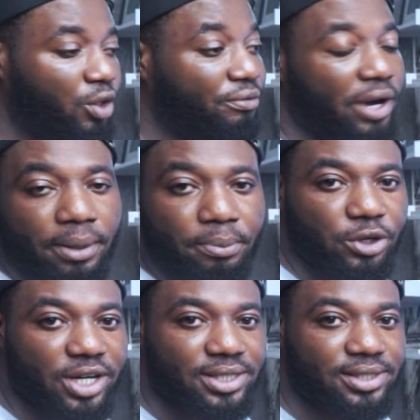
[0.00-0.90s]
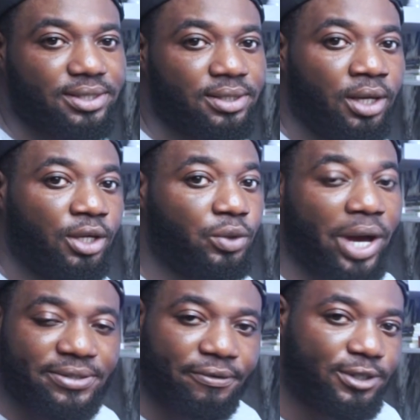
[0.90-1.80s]
You find a product, you
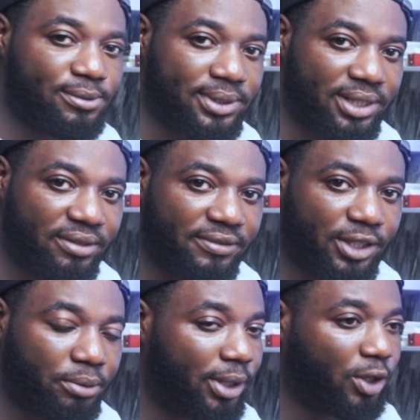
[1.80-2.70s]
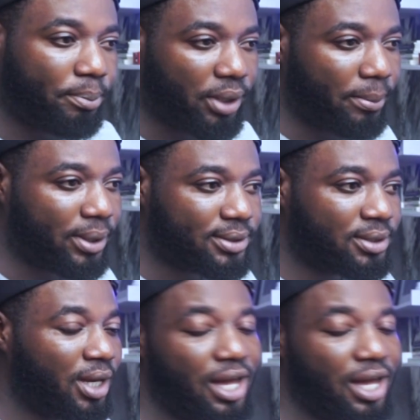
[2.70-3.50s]
ask for it to be delivered, you make your payment.